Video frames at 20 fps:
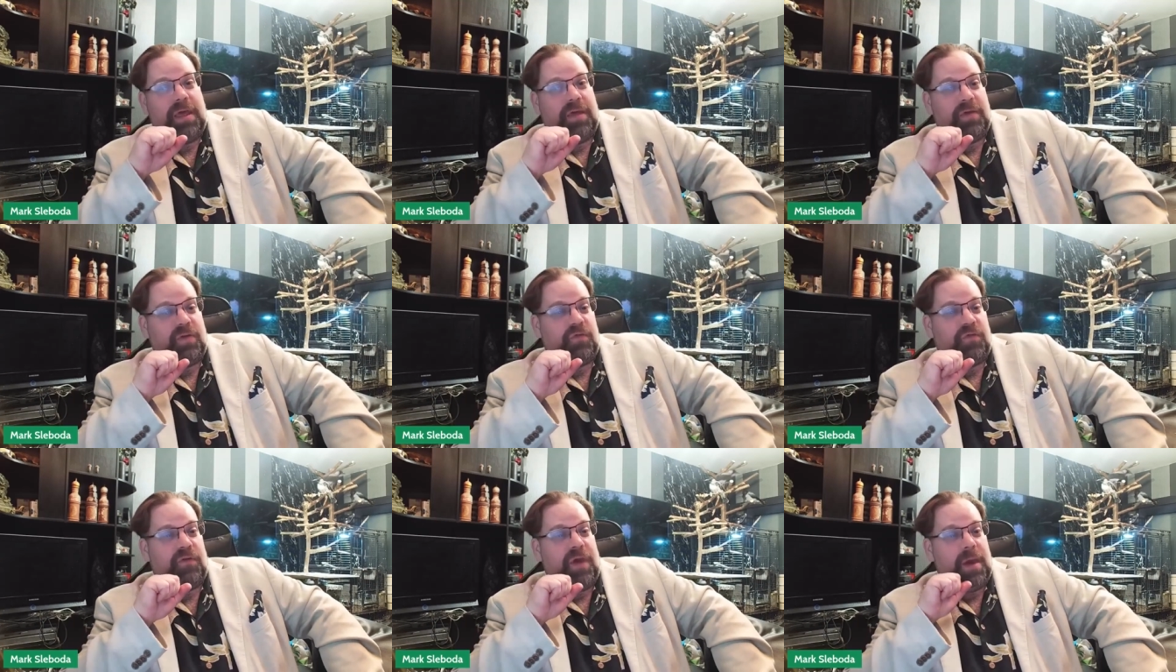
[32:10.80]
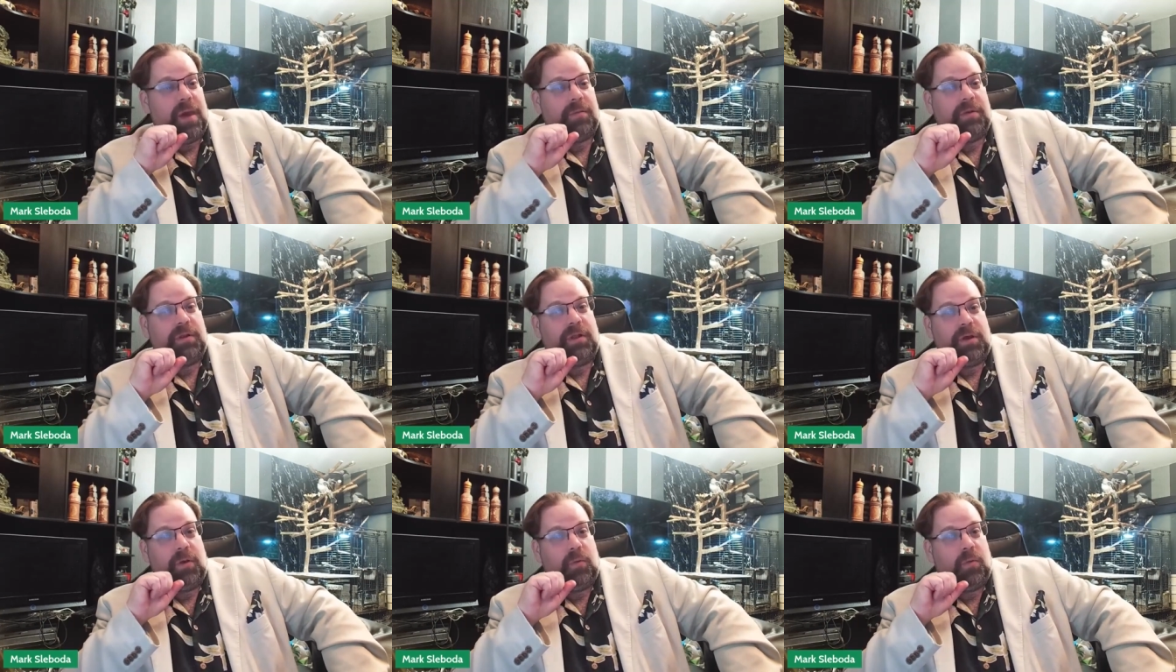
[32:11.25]
his
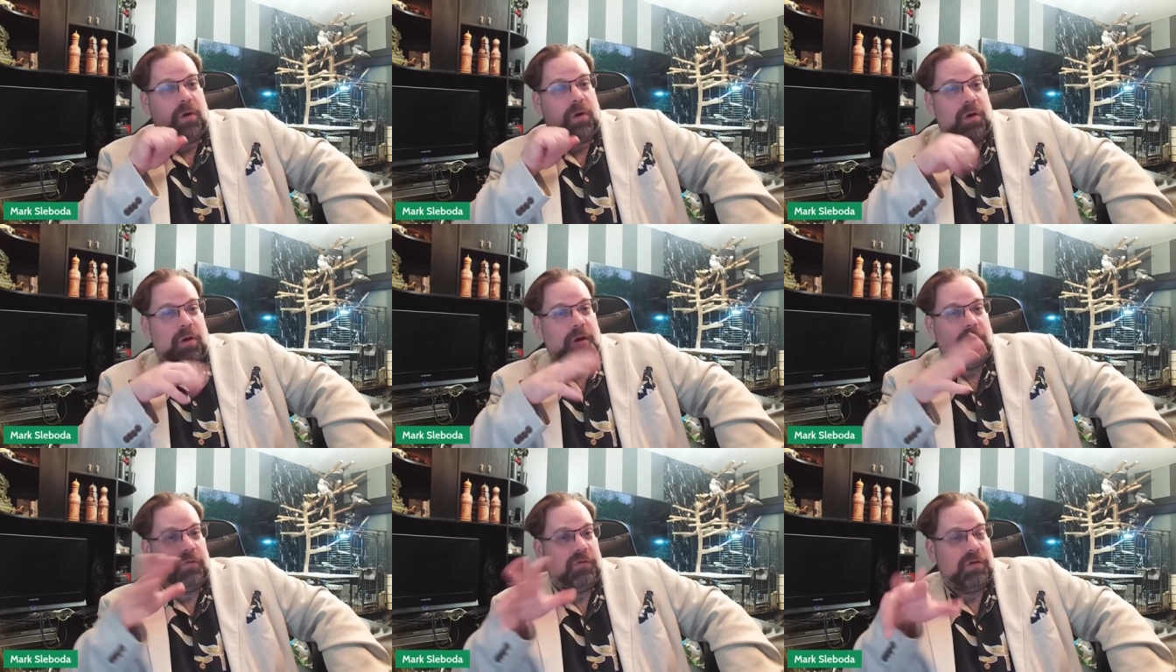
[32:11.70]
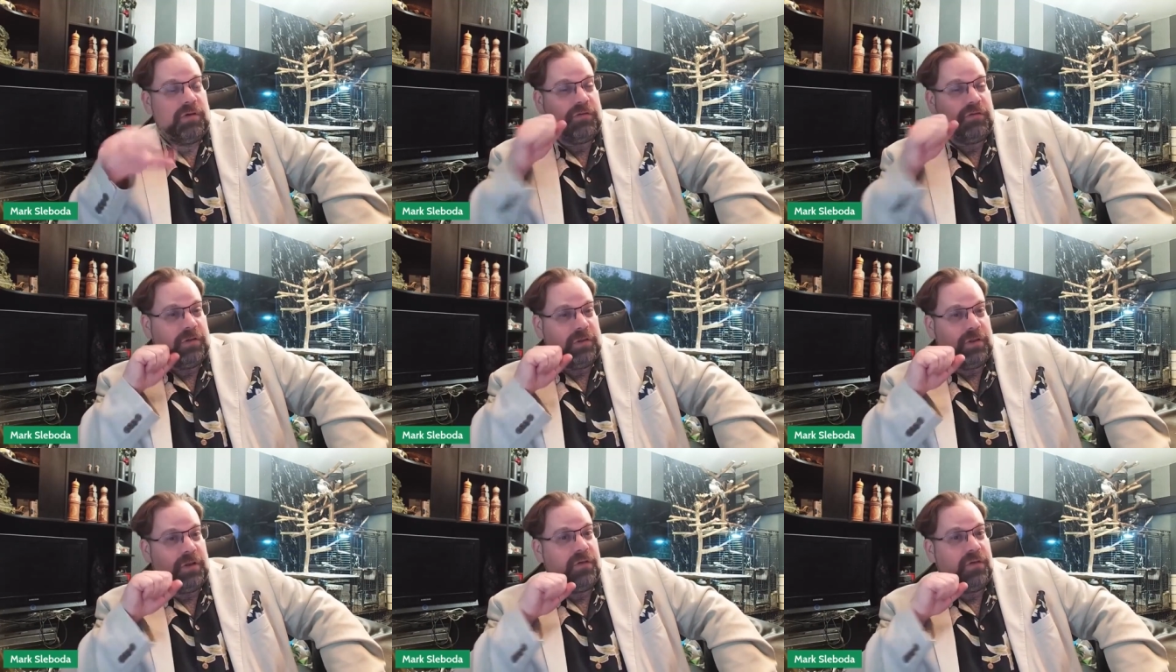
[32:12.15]
family were
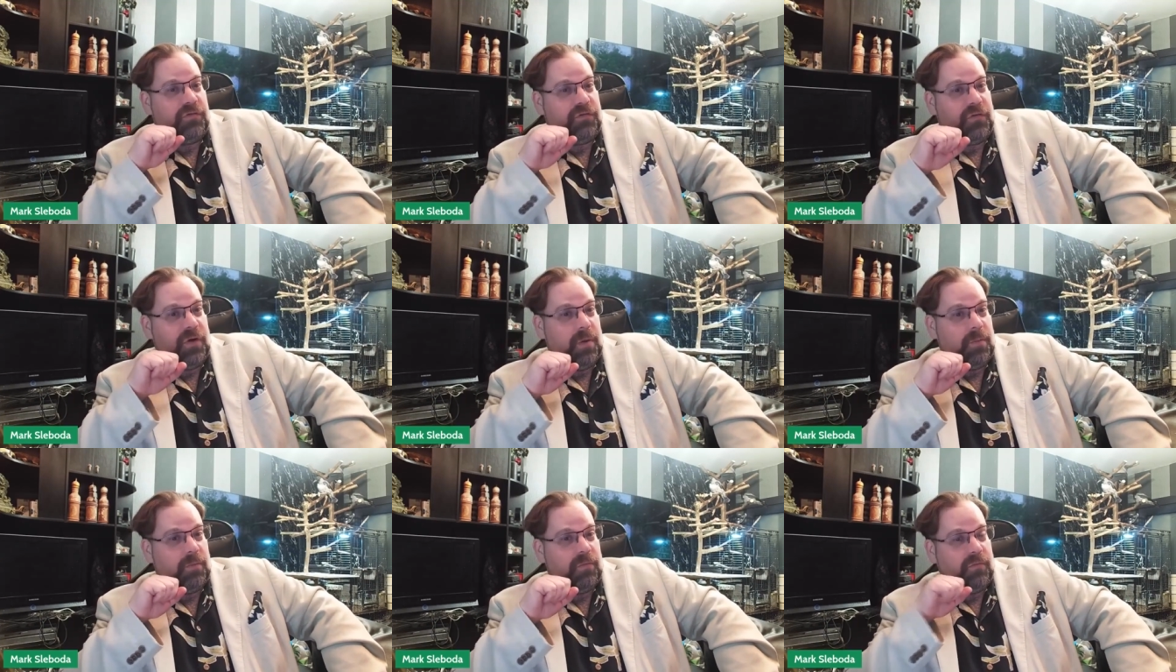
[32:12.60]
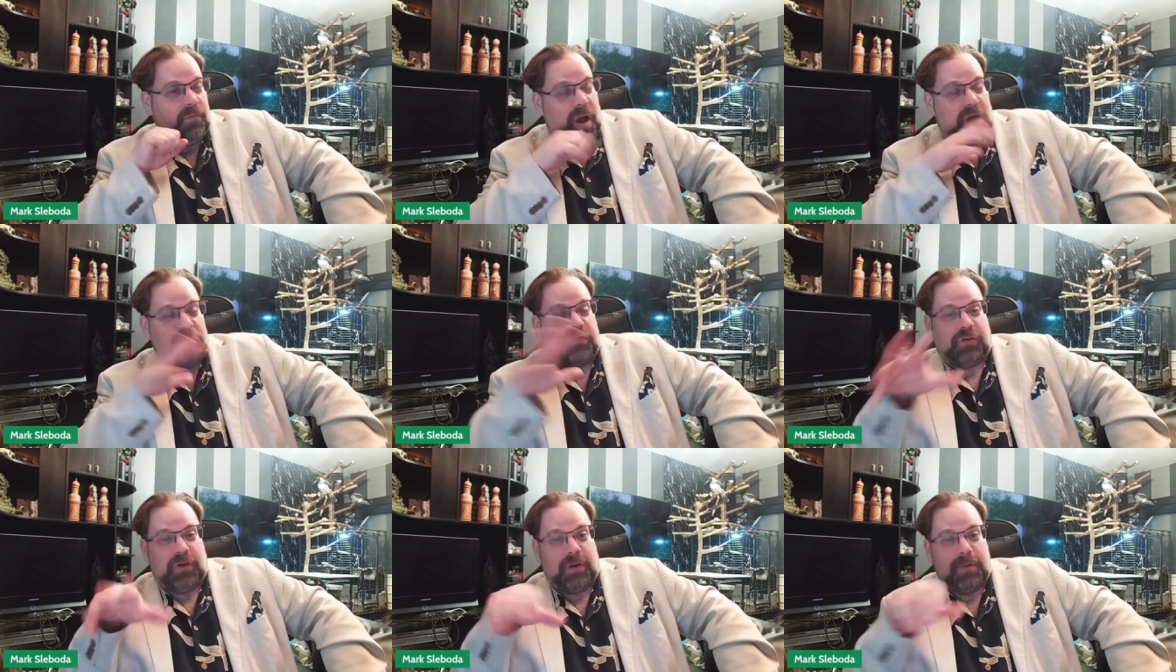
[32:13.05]
originally from
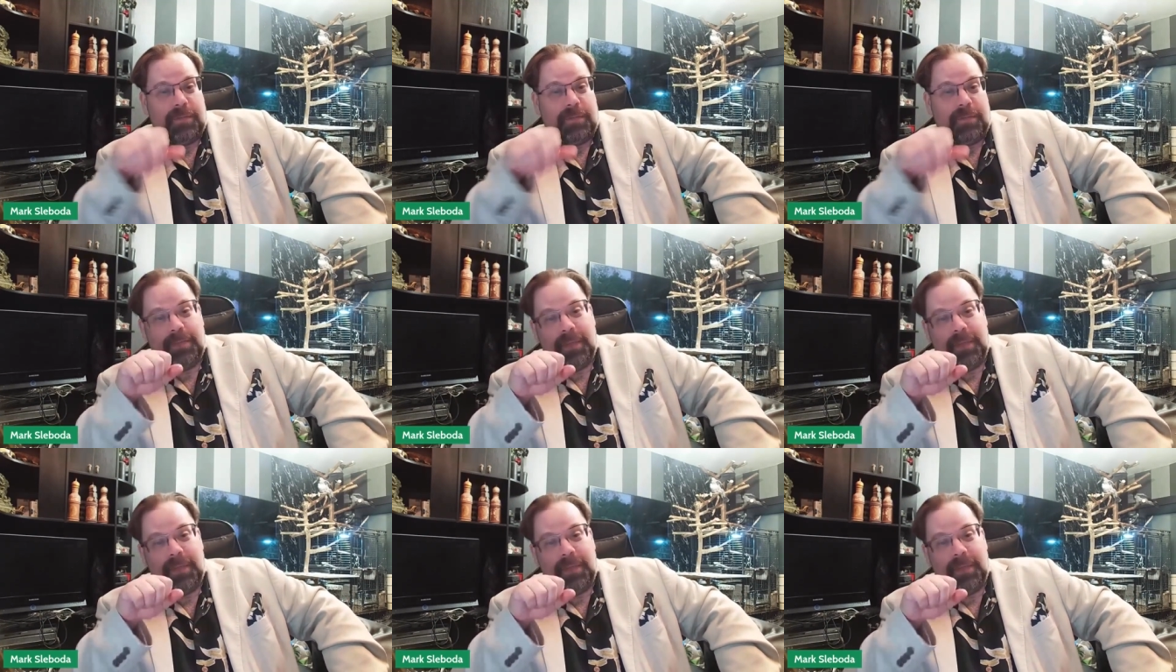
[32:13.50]
Russia